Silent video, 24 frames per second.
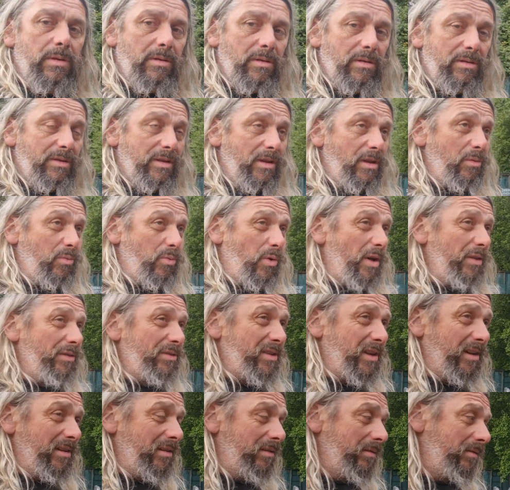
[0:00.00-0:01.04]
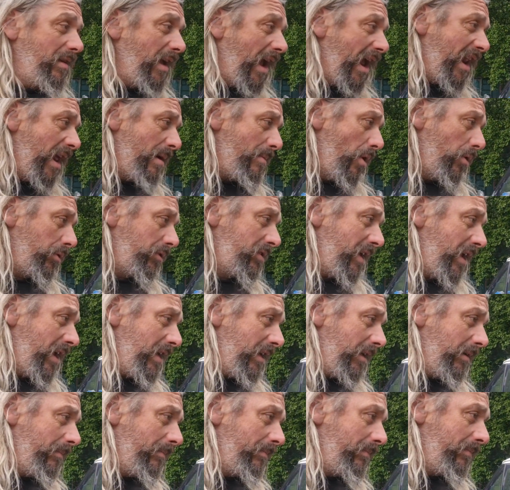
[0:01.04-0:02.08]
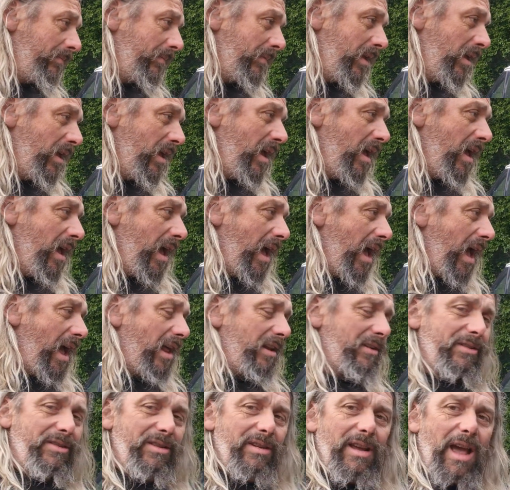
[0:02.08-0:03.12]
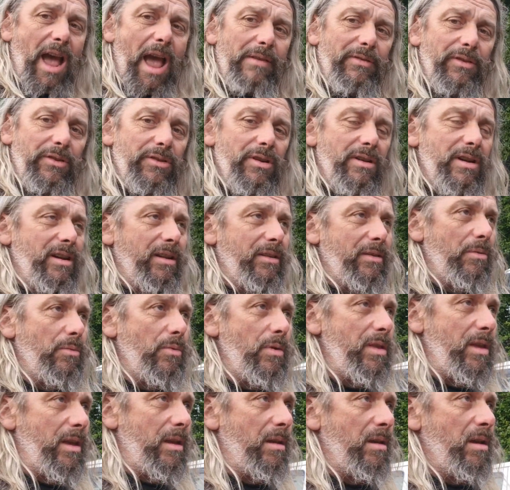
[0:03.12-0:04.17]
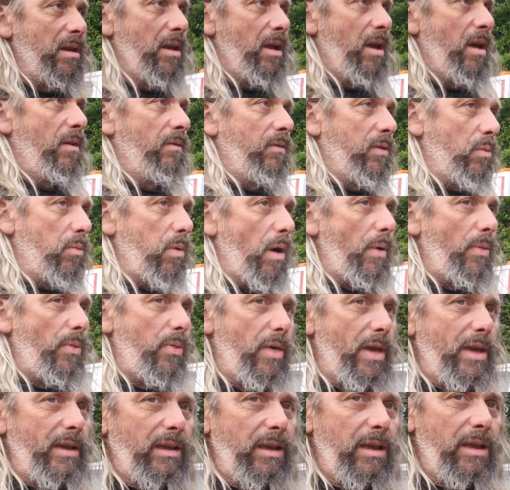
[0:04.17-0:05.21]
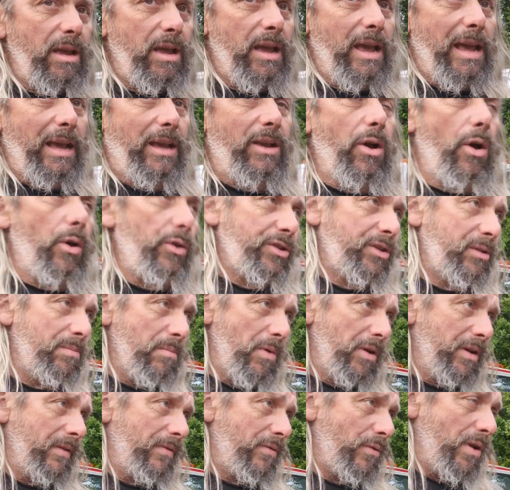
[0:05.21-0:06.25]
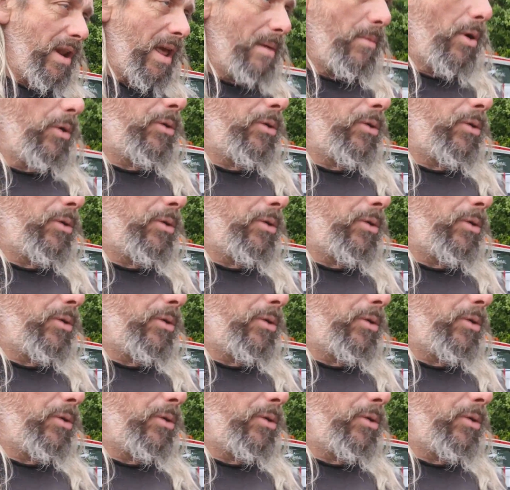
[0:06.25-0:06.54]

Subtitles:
still wanting an MOT, and I haven't done anything with it. For one thing, it costs money for an